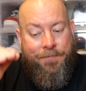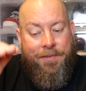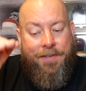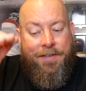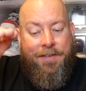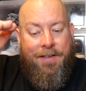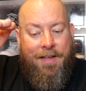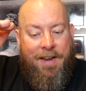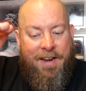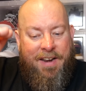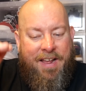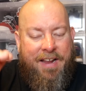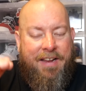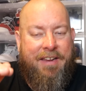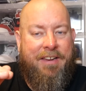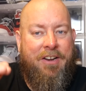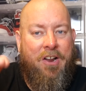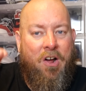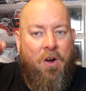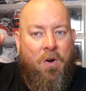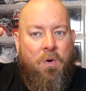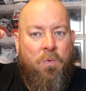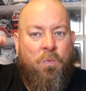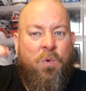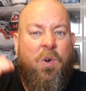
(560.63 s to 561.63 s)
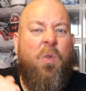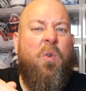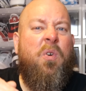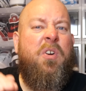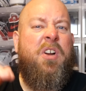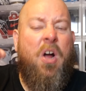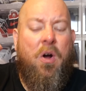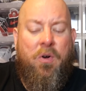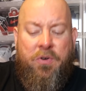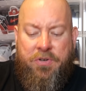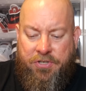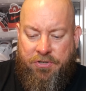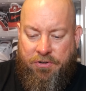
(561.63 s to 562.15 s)
kind of like, you know, roller
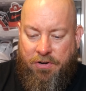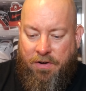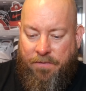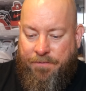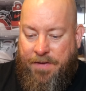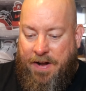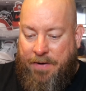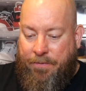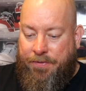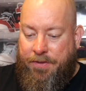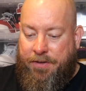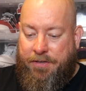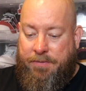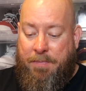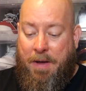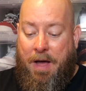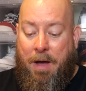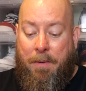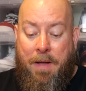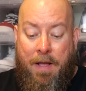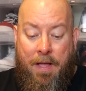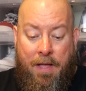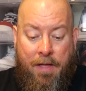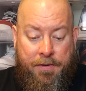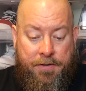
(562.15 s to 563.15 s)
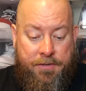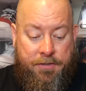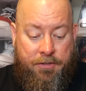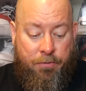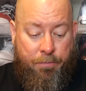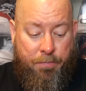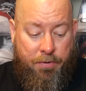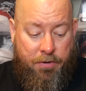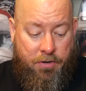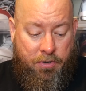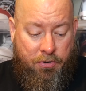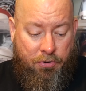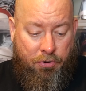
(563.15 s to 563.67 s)
coaster effect with this pop.
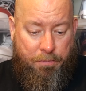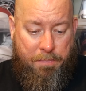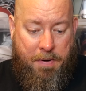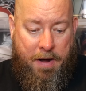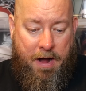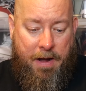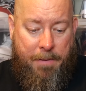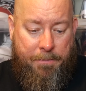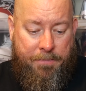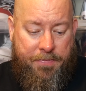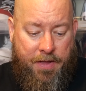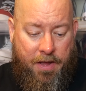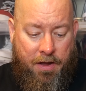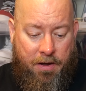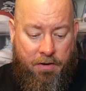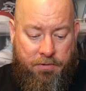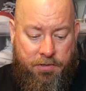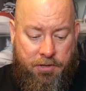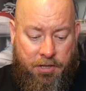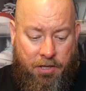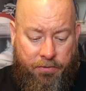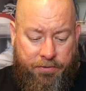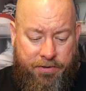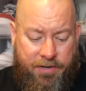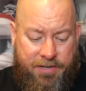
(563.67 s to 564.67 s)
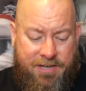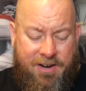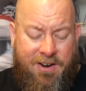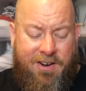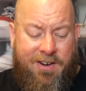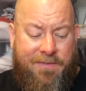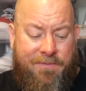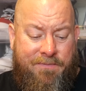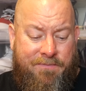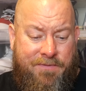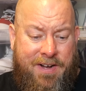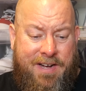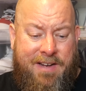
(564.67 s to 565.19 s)
Super cool pop, though. Glow in the
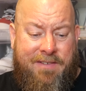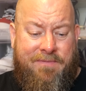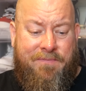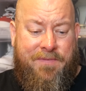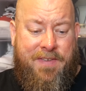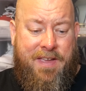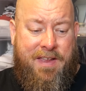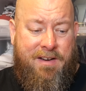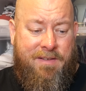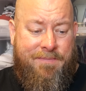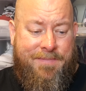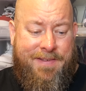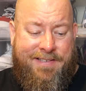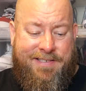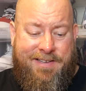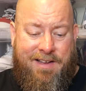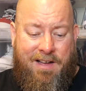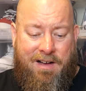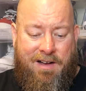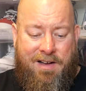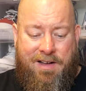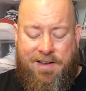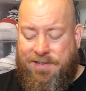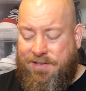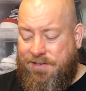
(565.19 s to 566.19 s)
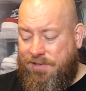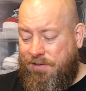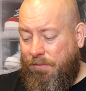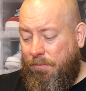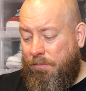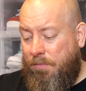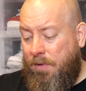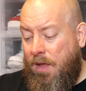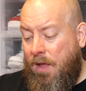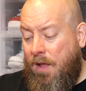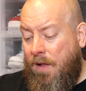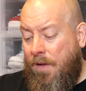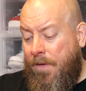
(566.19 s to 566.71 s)
dark, freaking Venom. That's
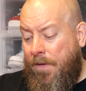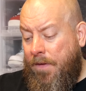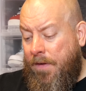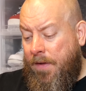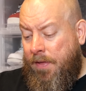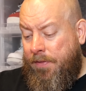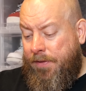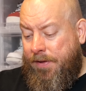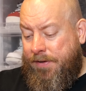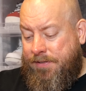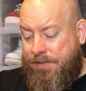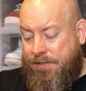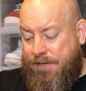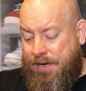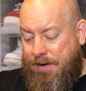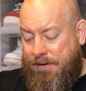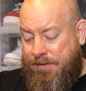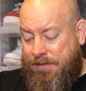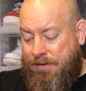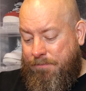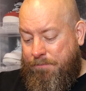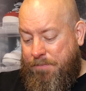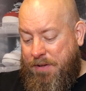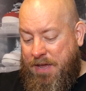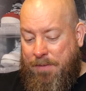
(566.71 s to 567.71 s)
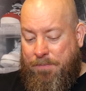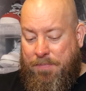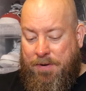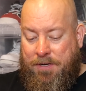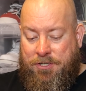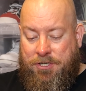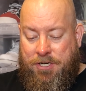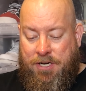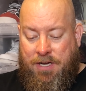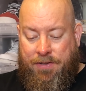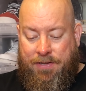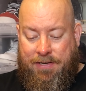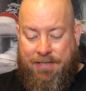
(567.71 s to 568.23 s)
awesome. Let's see some
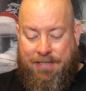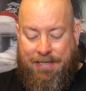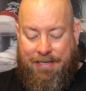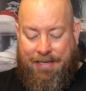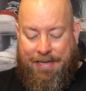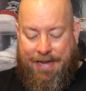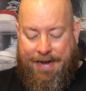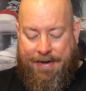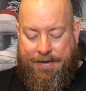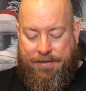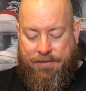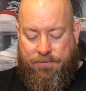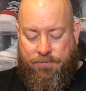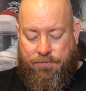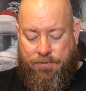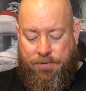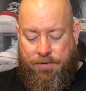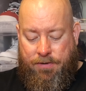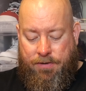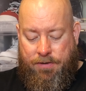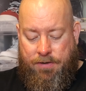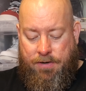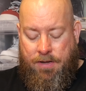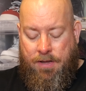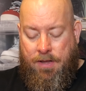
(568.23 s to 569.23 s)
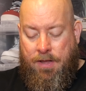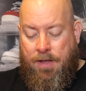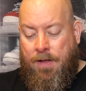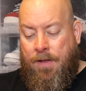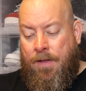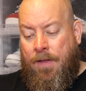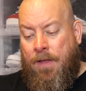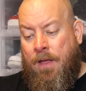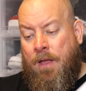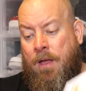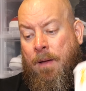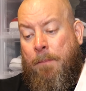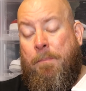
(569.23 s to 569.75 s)
PPG on this last one.
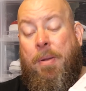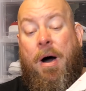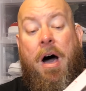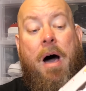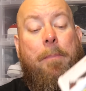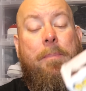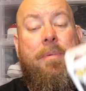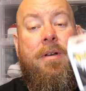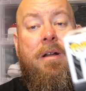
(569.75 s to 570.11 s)
Pop